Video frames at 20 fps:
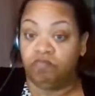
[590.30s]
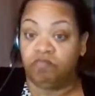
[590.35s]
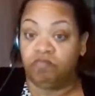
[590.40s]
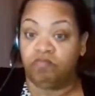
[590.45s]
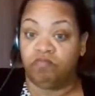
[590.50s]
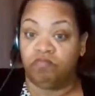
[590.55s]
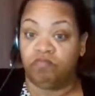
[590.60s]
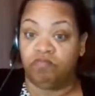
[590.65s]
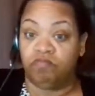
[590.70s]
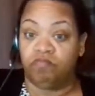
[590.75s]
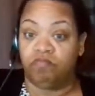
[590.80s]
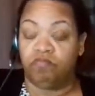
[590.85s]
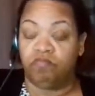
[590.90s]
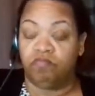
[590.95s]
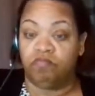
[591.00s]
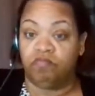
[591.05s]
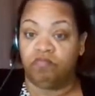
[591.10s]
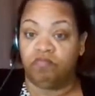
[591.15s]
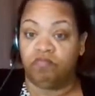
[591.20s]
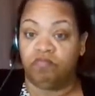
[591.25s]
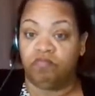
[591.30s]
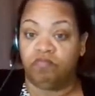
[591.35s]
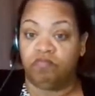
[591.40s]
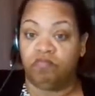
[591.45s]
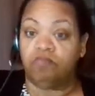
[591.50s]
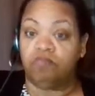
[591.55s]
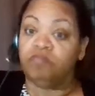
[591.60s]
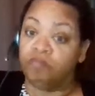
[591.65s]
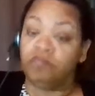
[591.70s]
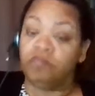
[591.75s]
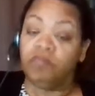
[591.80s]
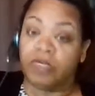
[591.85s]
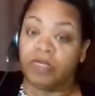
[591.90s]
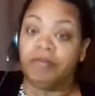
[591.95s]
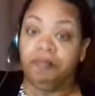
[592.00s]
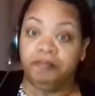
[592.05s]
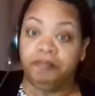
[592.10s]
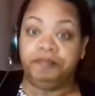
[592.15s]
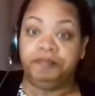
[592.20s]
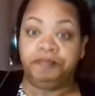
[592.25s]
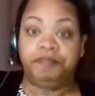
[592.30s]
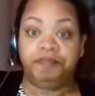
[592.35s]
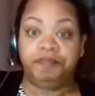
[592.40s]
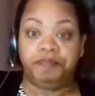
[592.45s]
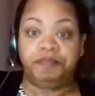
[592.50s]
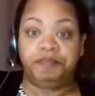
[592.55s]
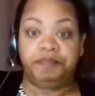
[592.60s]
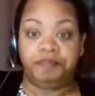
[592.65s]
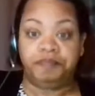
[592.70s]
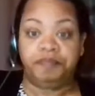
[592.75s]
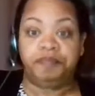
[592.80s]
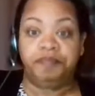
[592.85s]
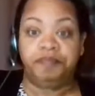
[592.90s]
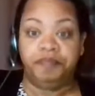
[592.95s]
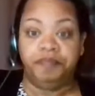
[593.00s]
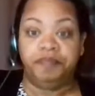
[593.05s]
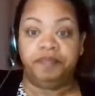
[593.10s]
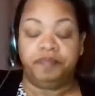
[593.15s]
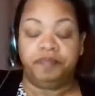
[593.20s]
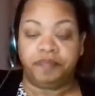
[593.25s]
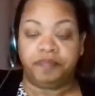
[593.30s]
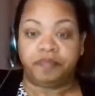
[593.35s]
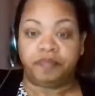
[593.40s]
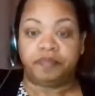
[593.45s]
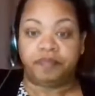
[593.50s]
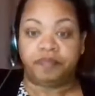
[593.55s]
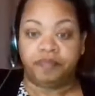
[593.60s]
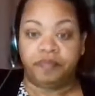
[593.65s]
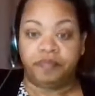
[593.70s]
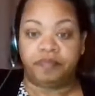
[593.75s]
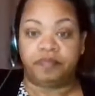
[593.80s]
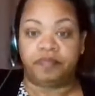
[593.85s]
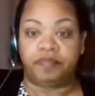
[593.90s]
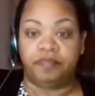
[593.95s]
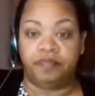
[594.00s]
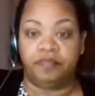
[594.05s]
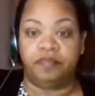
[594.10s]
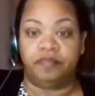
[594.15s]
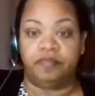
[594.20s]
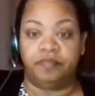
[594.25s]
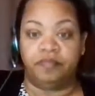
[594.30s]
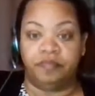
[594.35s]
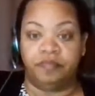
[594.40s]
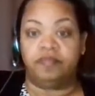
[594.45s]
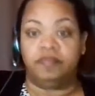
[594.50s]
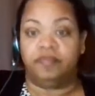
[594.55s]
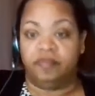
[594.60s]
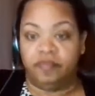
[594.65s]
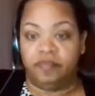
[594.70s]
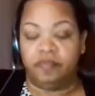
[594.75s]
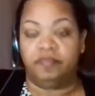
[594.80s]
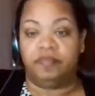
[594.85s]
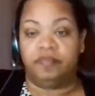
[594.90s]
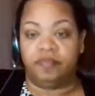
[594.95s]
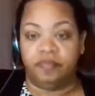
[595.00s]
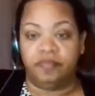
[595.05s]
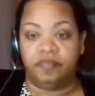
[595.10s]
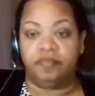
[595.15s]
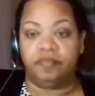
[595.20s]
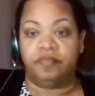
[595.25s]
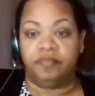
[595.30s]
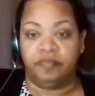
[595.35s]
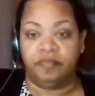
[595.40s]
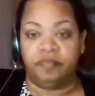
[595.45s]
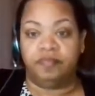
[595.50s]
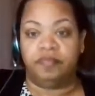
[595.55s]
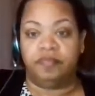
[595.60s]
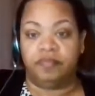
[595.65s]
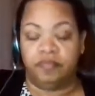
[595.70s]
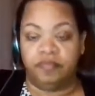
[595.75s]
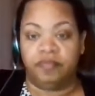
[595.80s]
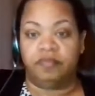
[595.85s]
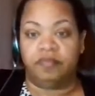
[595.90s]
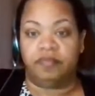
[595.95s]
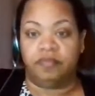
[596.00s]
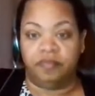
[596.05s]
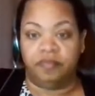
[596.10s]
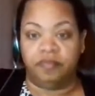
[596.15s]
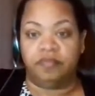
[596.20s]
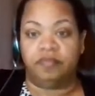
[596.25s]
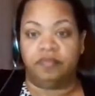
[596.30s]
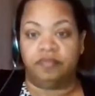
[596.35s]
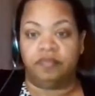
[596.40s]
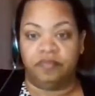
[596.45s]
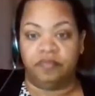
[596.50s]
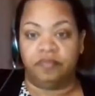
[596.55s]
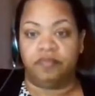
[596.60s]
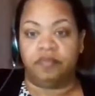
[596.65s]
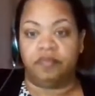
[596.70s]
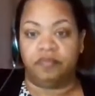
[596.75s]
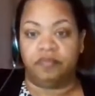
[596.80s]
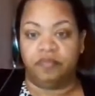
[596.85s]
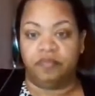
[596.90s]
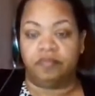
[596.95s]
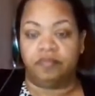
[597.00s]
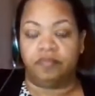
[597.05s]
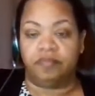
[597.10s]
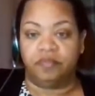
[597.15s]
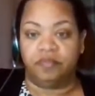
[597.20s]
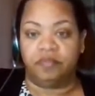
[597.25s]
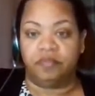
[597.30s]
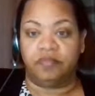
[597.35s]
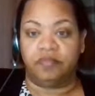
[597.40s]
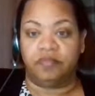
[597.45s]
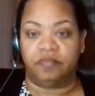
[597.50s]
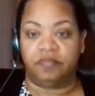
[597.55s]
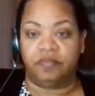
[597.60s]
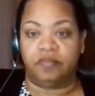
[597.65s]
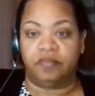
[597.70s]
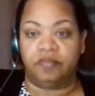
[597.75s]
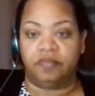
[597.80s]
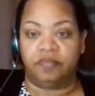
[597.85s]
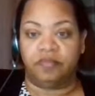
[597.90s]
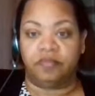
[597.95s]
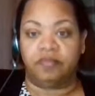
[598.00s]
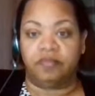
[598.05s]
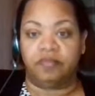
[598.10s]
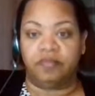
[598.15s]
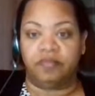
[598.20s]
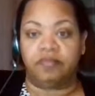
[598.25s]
(silent)